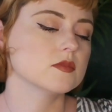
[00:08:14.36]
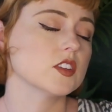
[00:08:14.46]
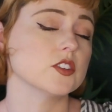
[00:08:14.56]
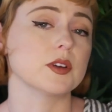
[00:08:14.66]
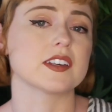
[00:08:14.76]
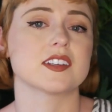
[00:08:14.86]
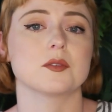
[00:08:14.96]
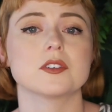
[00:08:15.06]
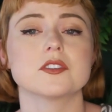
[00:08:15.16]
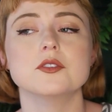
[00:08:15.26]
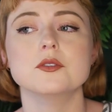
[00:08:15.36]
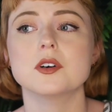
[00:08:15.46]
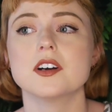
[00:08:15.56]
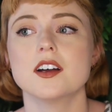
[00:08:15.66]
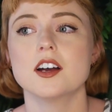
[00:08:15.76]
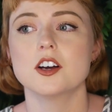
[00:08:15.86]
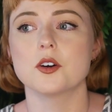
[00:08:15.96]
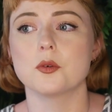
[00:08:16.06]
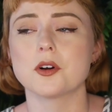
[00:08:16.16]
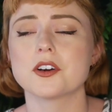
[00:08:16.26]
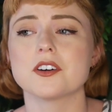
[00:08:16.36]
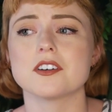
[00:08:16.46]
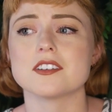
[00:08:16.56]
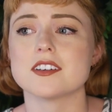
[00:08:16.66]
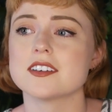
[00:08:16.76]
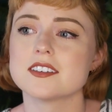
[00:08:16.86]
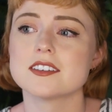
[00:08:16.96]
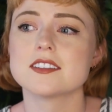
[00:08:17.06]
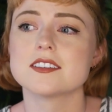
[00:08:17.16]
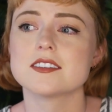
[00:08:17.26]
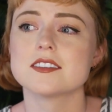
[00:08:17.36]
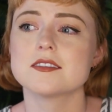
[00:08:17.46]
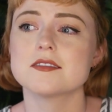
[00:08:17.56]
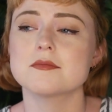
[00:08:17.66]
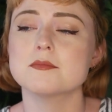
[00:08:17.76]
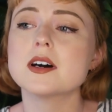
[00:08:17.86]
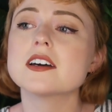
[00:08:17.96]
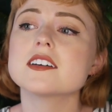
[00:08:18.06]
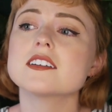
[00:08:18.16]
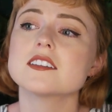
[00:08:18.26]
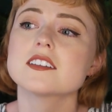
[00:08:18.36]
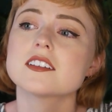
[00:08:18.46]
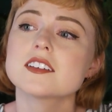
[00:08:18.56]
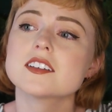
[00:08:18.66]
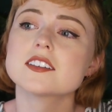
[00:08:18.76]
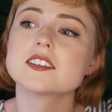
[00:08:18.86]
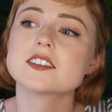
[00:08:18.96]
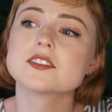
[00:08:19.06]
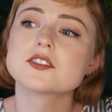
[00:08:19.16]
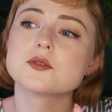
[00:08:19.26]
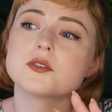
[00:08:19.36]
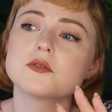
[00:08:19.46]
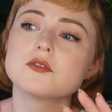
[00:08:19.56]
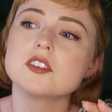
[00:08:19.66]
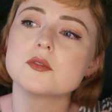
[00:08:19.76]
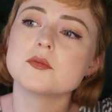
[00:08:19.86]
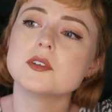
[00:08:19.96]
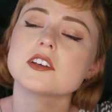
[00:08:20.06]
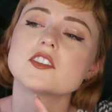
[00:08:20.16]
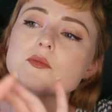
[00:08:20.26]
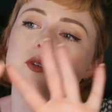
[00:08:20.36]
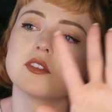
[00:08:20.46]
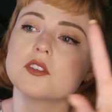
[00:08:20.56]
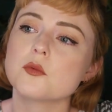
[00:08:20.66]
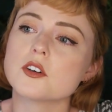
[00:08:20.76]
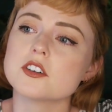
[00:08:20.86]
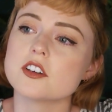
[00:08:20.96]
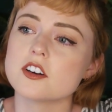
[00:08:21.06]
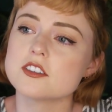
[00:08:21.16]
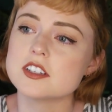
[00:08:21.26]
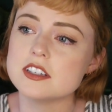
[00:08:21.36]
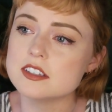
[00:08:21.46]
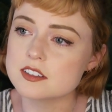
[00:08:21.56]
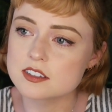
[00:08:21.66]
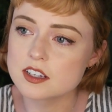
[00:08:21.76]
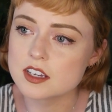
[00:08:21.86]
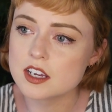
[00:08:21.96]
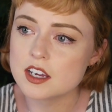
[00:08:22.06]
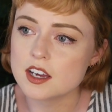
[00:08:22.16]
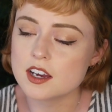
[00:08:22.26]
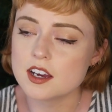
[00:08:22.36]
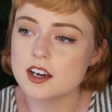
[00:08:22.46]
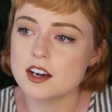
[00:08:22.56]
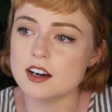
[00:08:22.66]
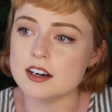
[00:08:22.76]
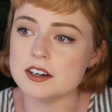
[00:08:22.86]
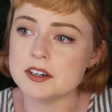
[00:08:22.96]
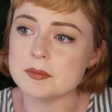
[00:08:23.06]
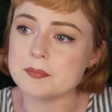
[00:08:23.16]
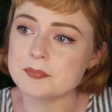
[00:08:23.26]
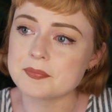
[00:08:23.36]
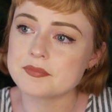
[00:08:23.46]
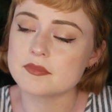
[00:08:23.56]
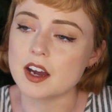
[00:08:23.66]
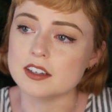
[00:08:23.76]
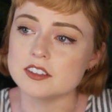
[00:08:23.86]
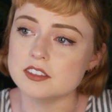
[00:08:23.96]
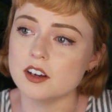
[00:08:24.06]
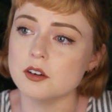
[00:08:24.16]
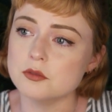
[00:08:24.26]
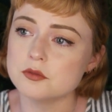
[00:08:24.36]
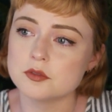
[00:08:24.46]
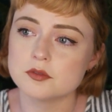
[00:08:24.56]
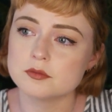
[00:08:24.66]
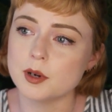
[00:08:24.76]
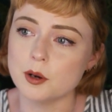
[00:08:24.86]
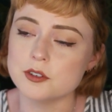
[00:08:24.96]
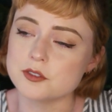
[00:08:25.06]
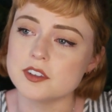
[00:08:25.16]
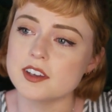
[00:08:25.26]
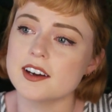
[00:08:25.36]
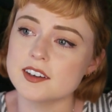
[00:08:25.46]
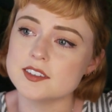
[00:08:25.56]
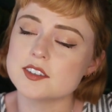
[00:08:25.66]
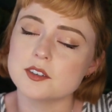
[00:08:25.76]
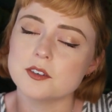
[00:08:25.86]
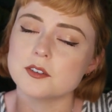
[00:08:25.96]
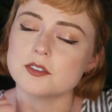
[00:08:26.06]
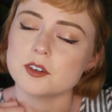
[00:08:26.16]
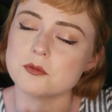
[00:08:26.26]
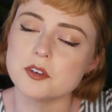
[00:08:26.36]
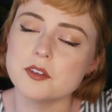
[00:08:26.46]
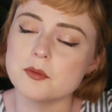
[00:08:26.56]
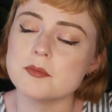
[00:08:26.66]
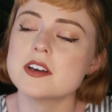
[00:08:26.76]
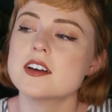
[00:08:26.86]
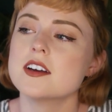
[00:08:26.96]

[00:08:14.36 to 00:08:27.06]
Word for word: So yes, I want to work on my sort of dream of being a spoken word artiste. Um, I love poetry that has a rhythm.